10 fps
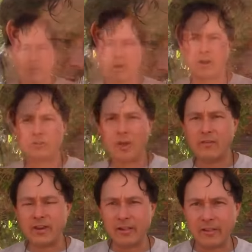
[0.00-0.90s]
All right, so
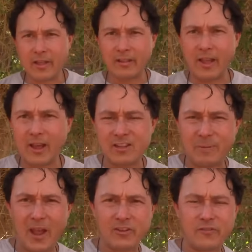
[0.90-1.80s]
evidently that
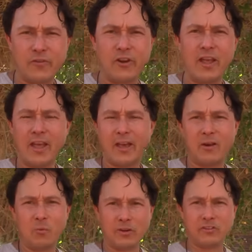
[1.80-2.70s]
last passion fruit I
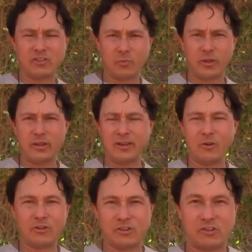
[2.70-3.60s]
had wasn't sweet. It
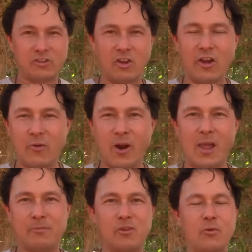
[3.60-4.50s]
was just
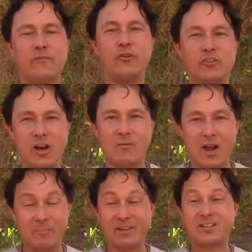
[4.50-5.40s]
unripe. So when fruit's not
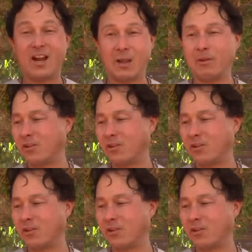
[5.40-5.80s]
ripe, it's not gonna be